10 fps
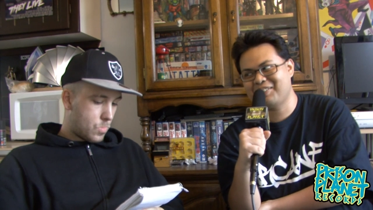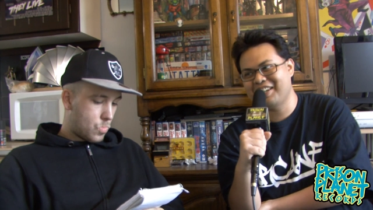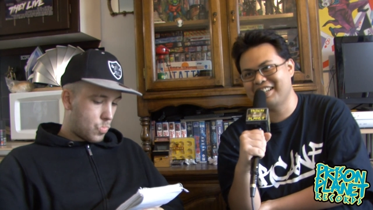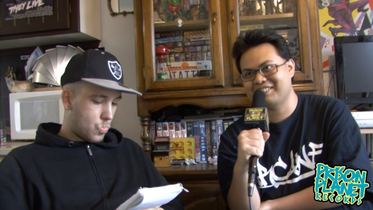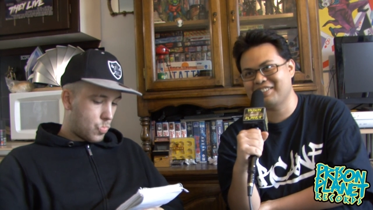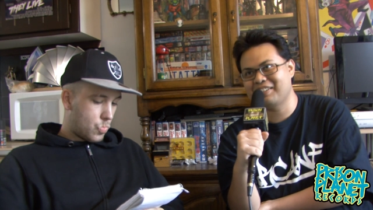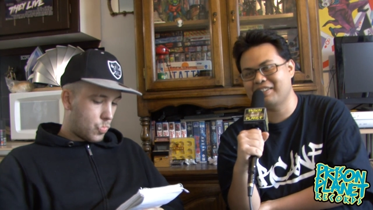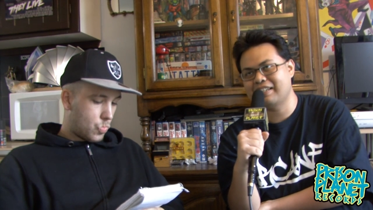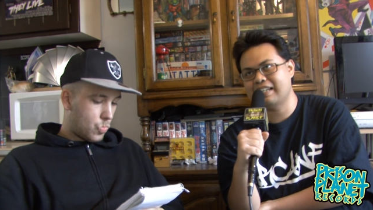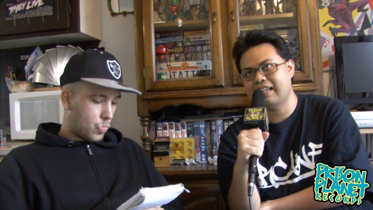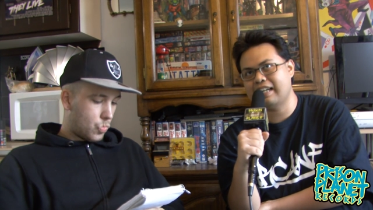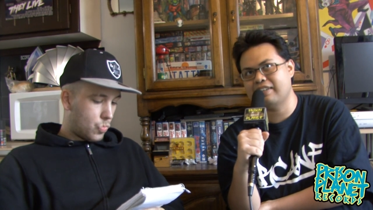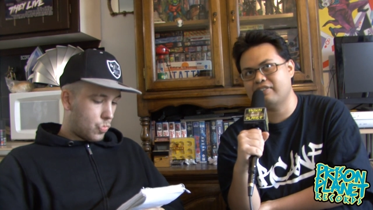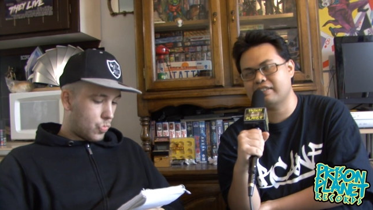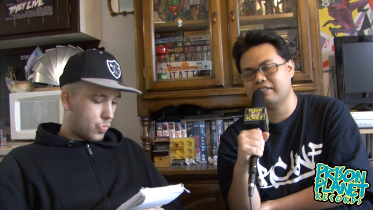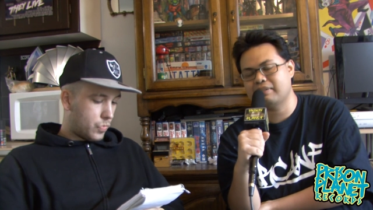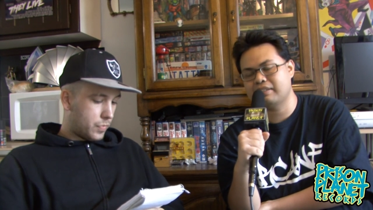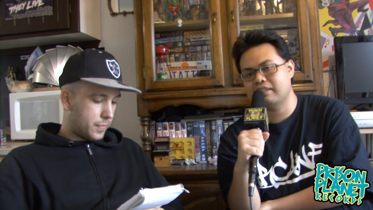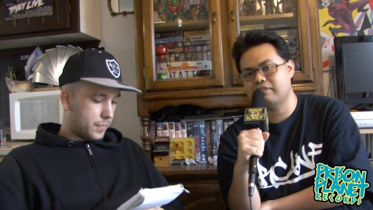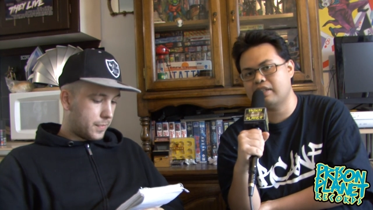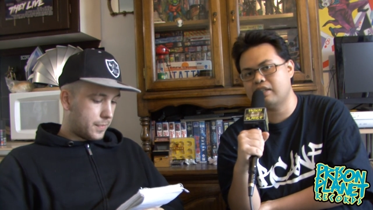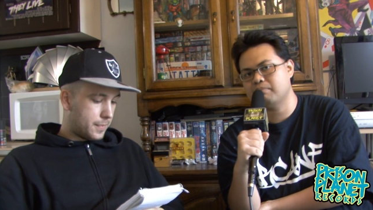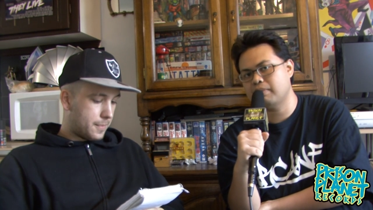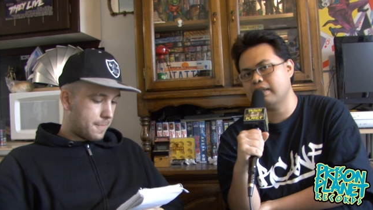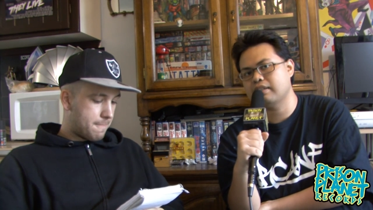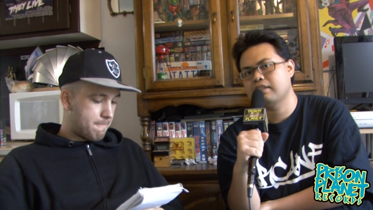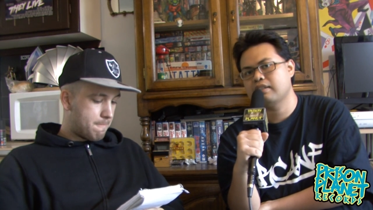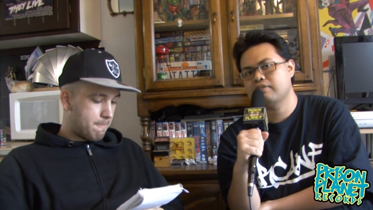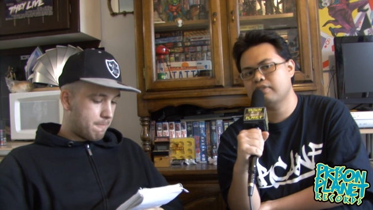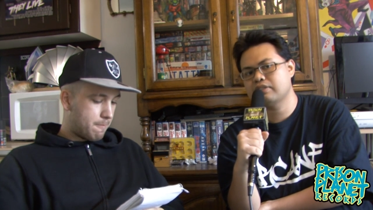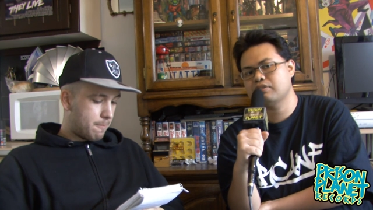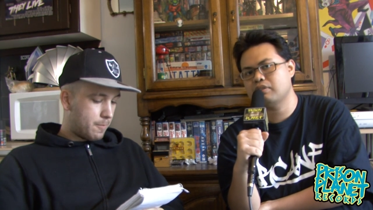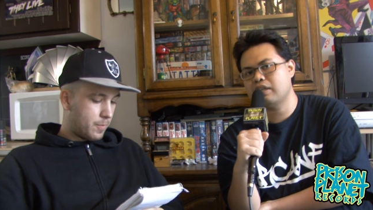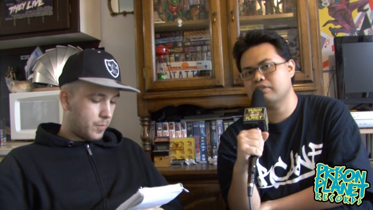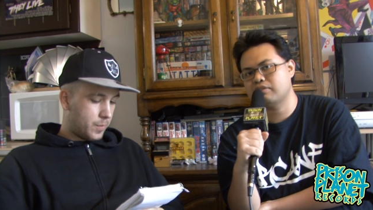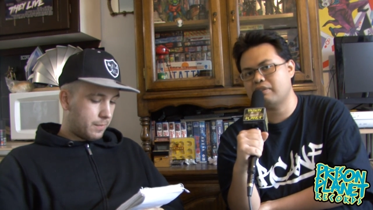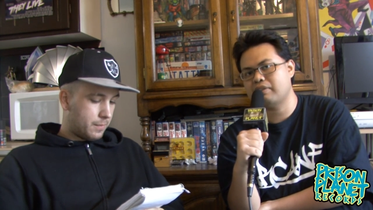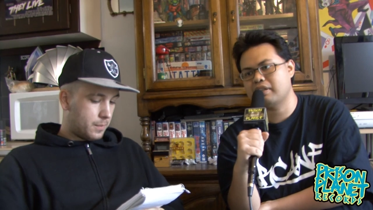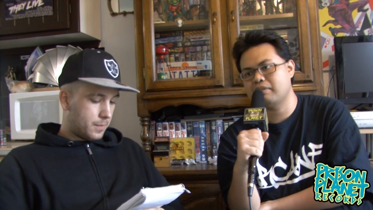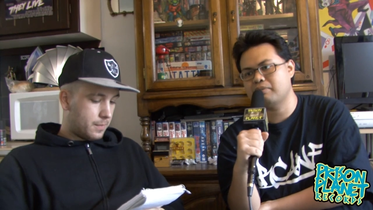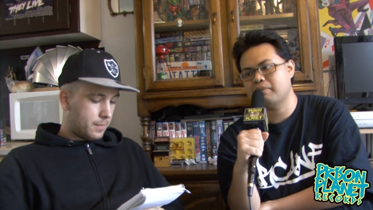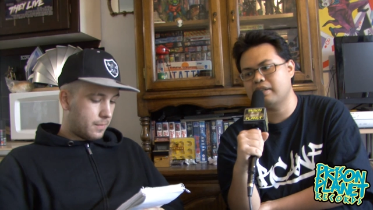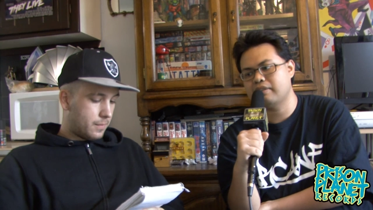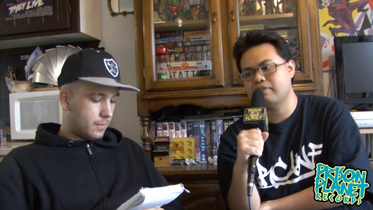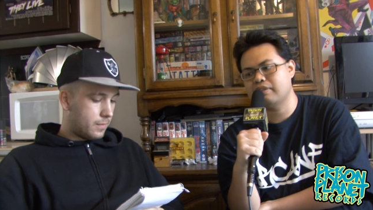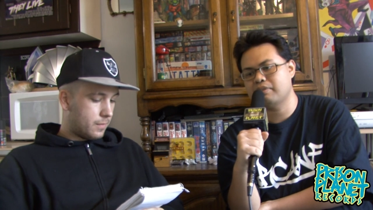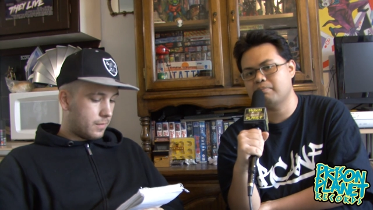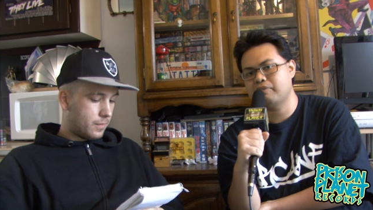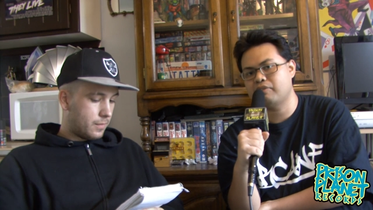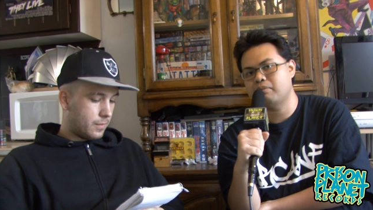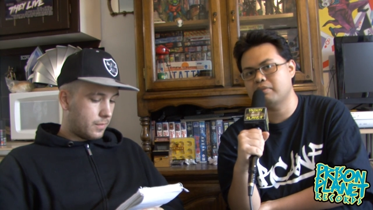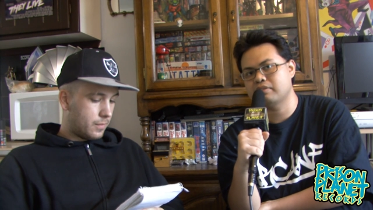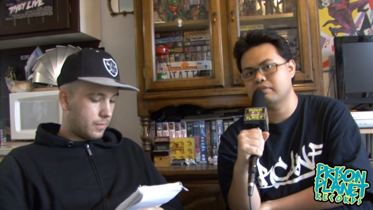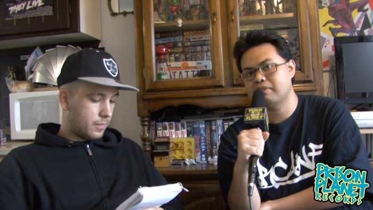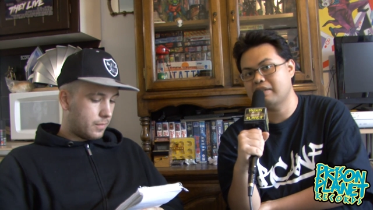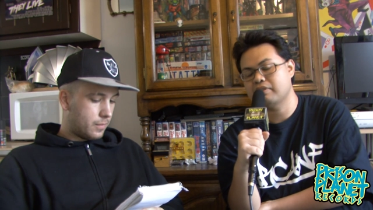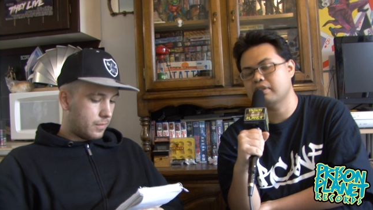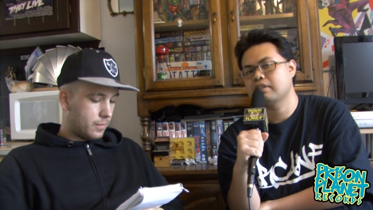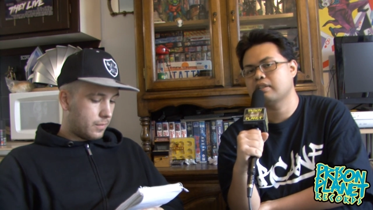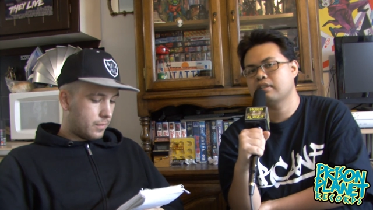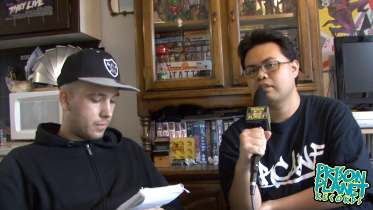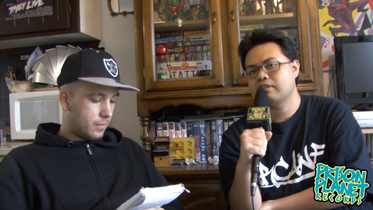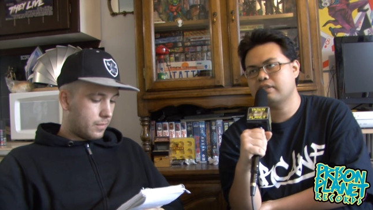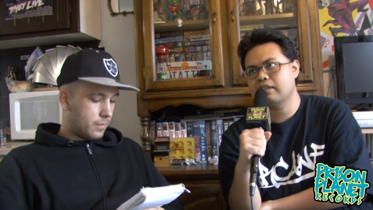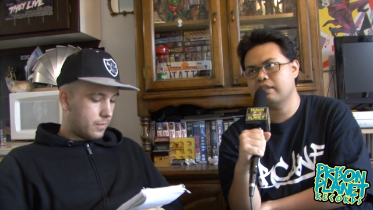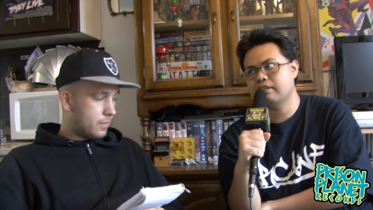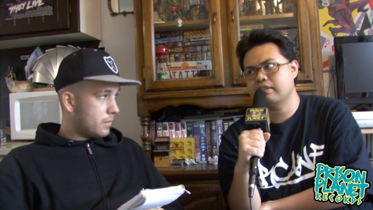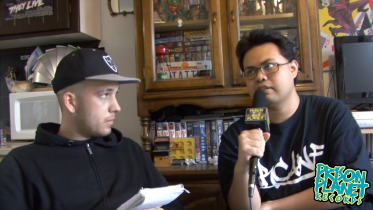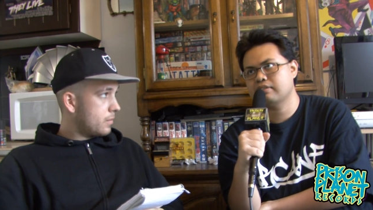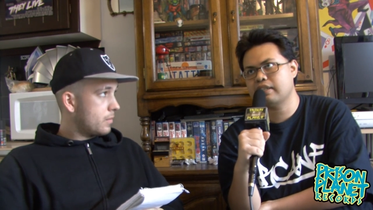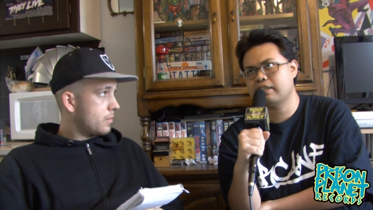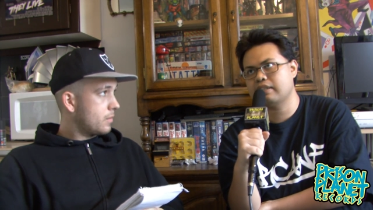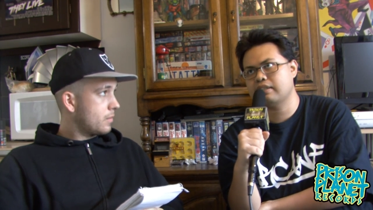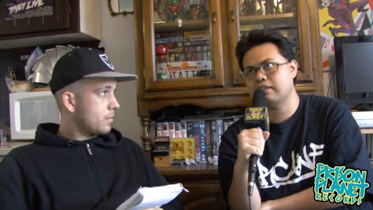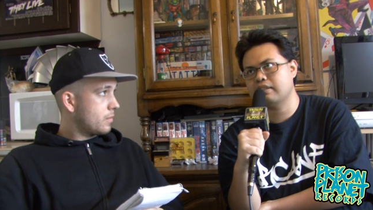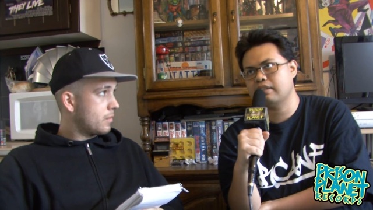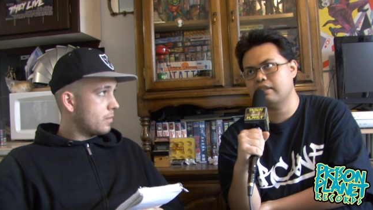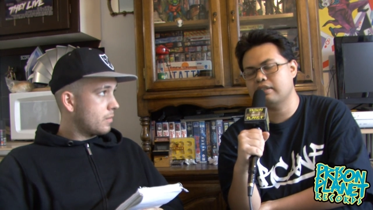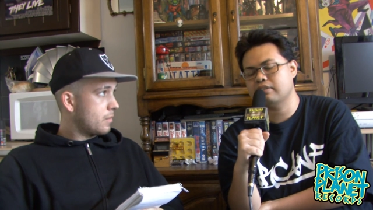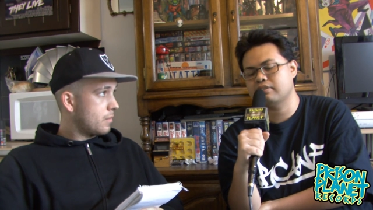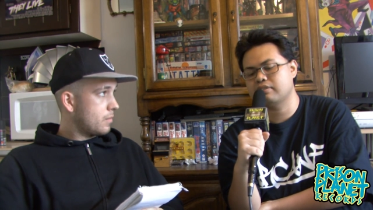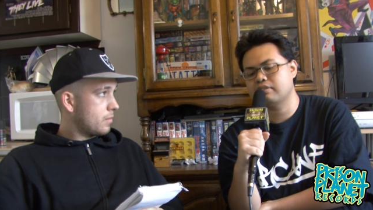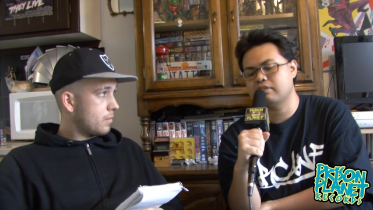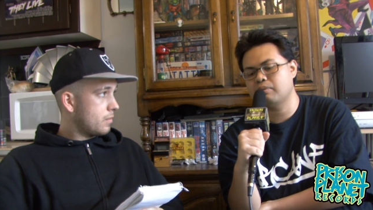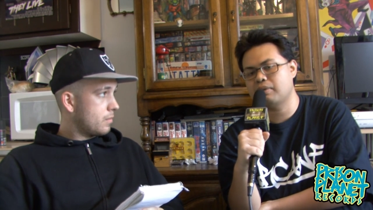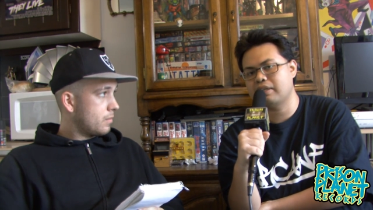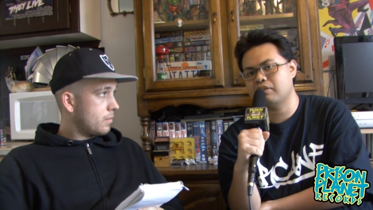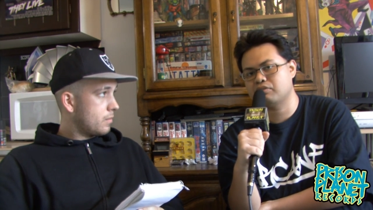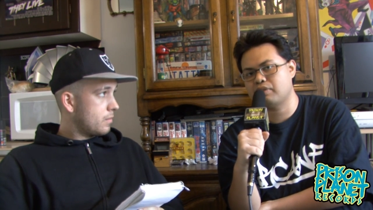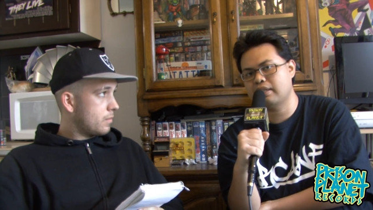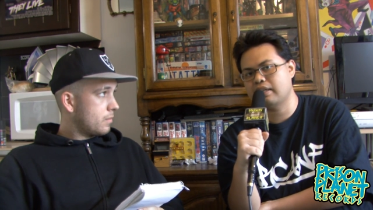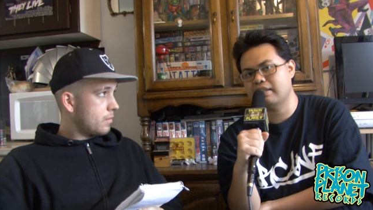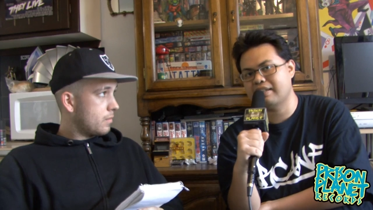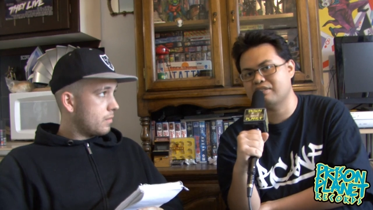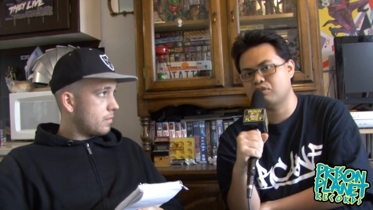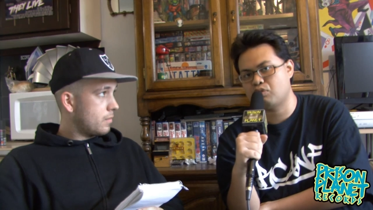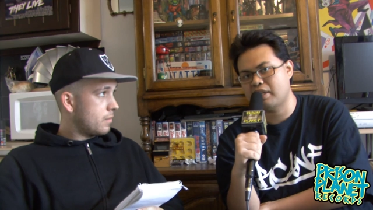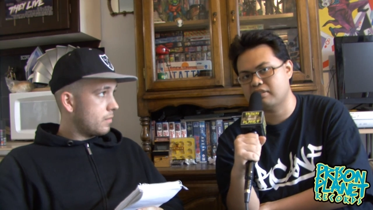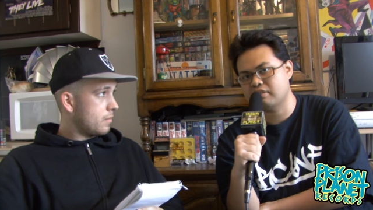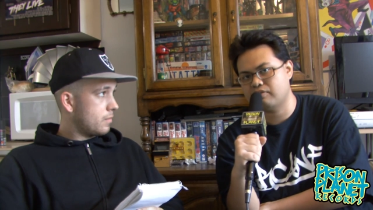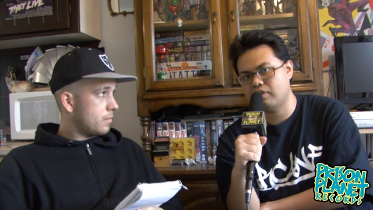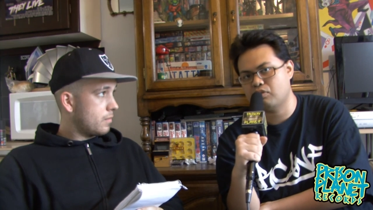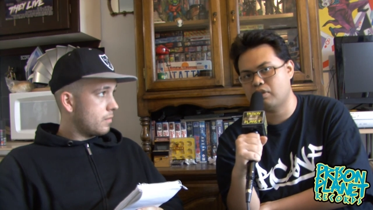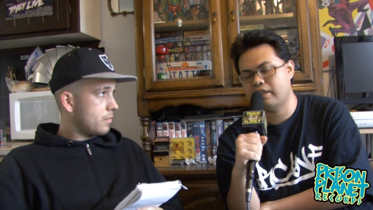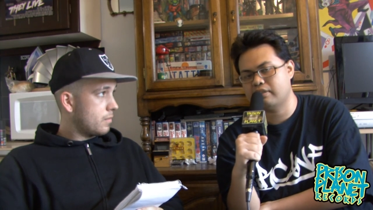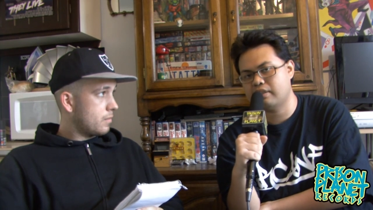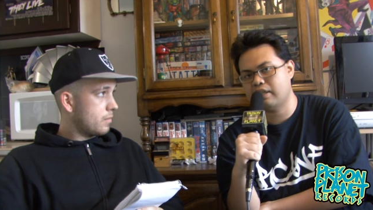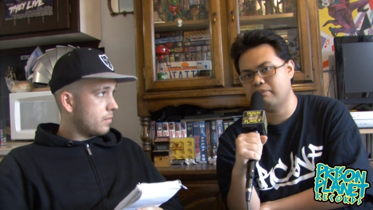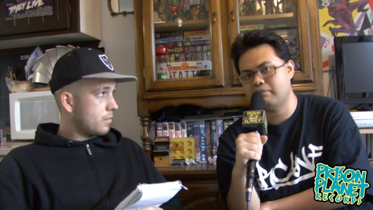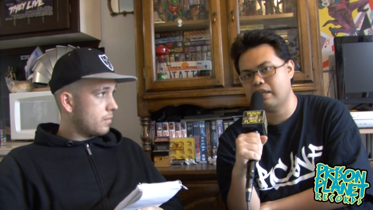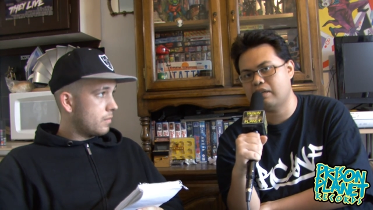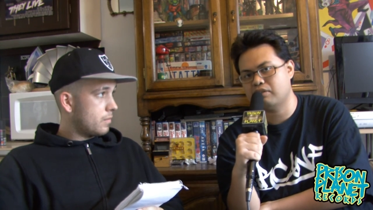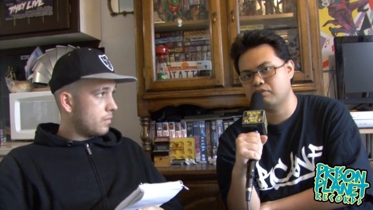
Speaker 1: awkward, so I fucked up the third round, but first two rounds right back were my favorite performance ever. And second is the one in Australia against Threats for Grind Time Now